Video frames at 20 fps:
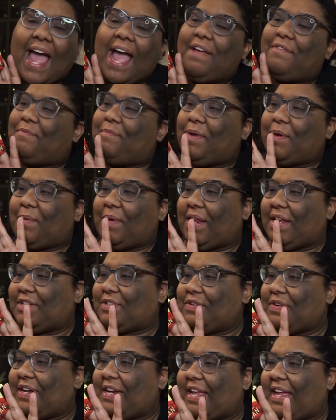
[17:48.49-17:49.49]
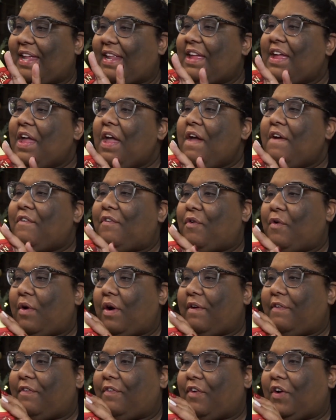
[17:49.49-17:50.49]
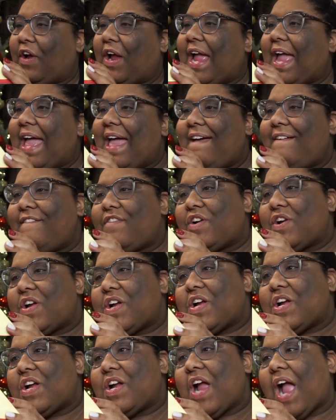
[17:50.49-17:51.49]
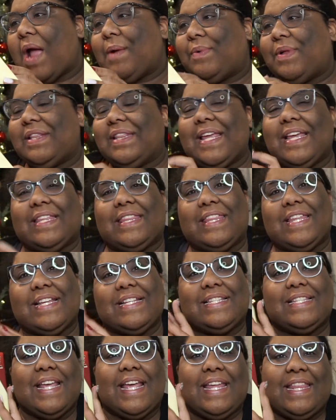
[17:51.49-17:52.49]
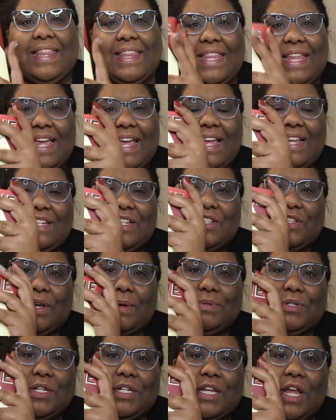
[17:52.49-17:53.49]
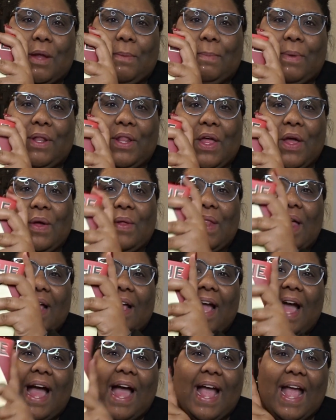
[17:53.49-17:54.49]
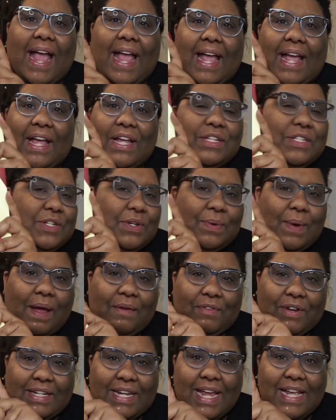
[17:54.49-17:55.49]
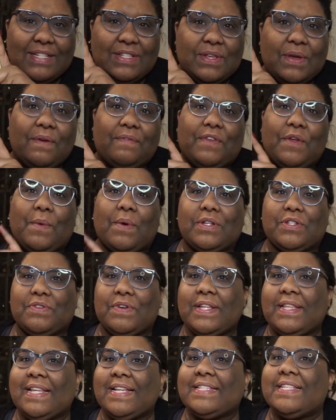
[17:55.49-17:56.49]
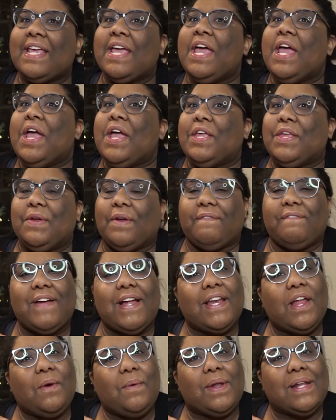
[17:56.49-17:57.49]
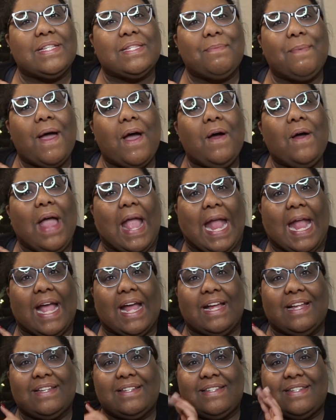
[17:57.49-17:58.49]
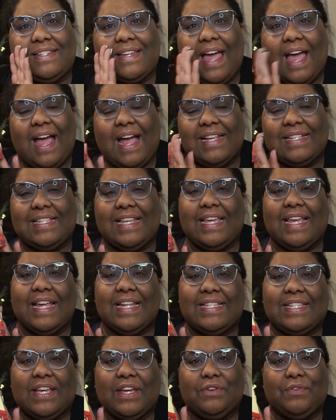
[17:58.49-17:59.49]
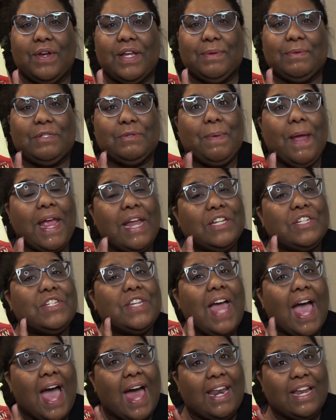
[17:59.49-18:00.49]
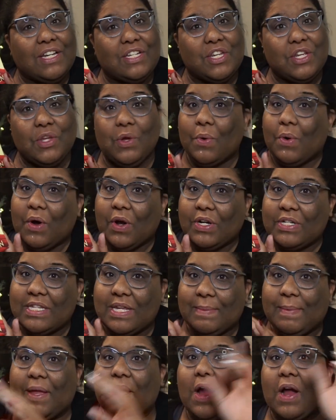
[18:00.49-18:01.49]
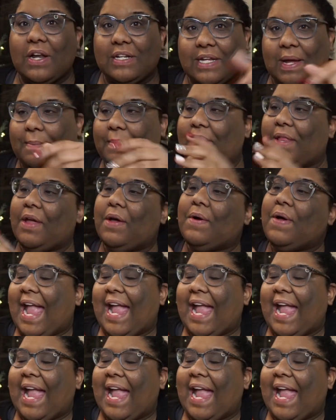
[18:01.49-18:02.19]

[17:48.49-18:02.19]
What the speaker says: I've been wanting to read it for forever. I will link this in the description down below like I do every day, so if you want to read this, you can find out what it's about and see its Goodreads page to add it to your TBR down below.